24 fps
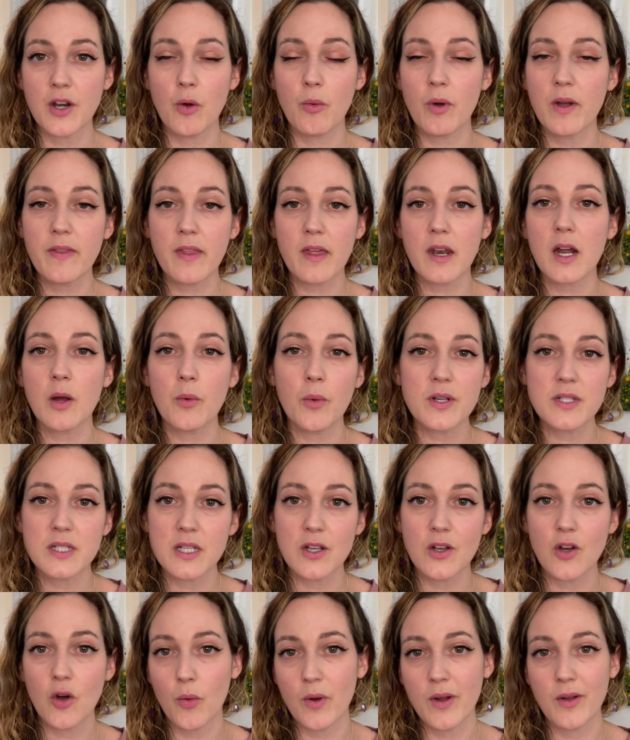knowing that I
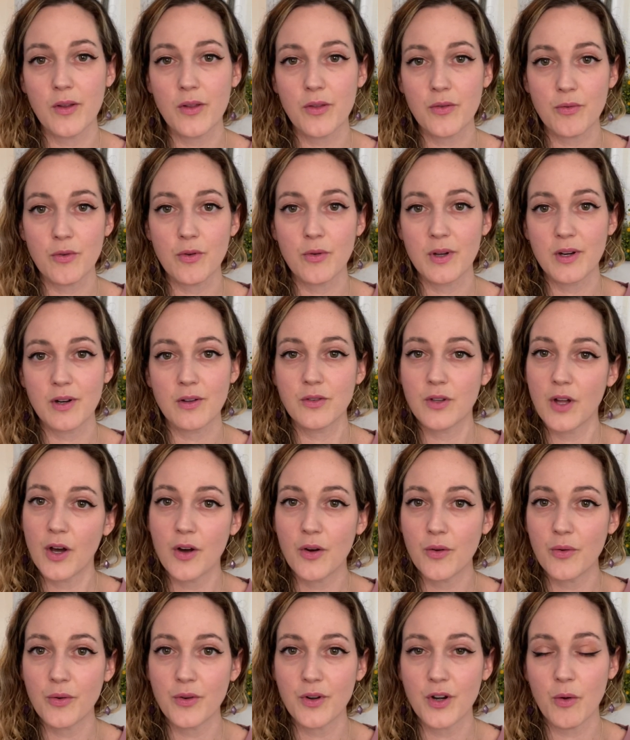wasn't going through it
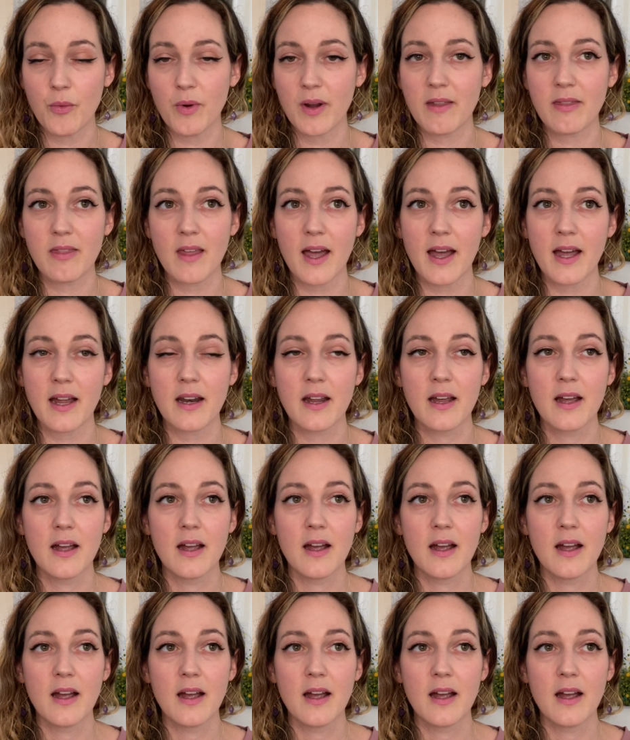alone, knowing that